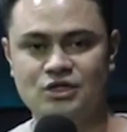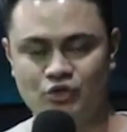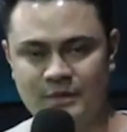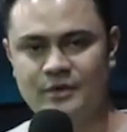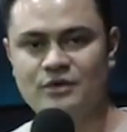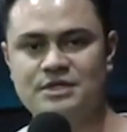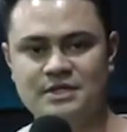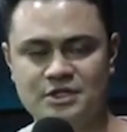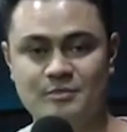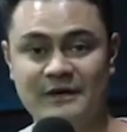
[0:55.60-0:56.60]
a
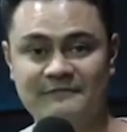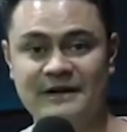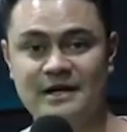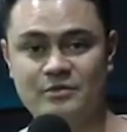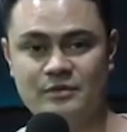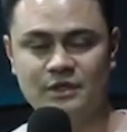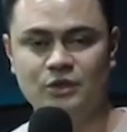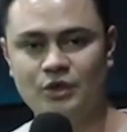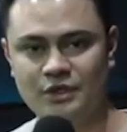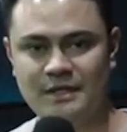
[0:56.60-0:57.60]
tribute to my father
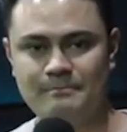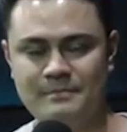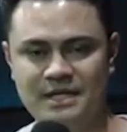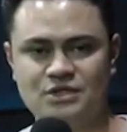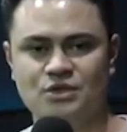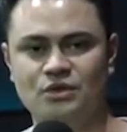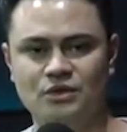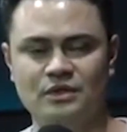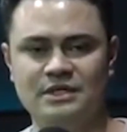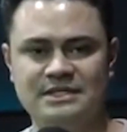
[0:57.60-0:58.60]
in the Lord,
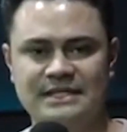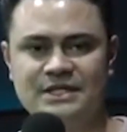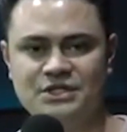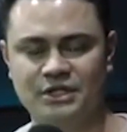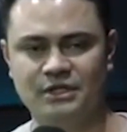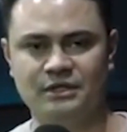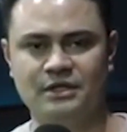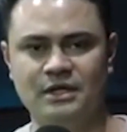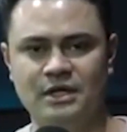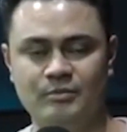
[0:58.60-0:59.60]
mentor, teacher,
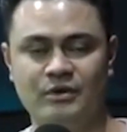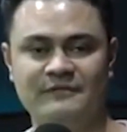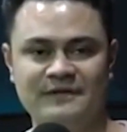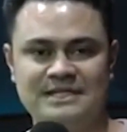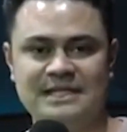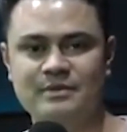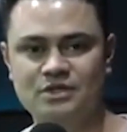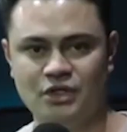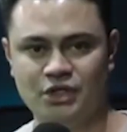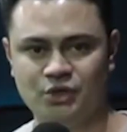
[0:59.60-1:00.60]
Prophet
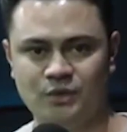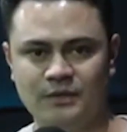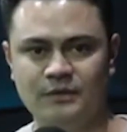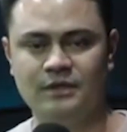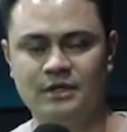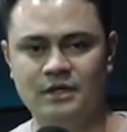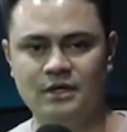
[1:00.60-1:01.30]
T.B. Joshua,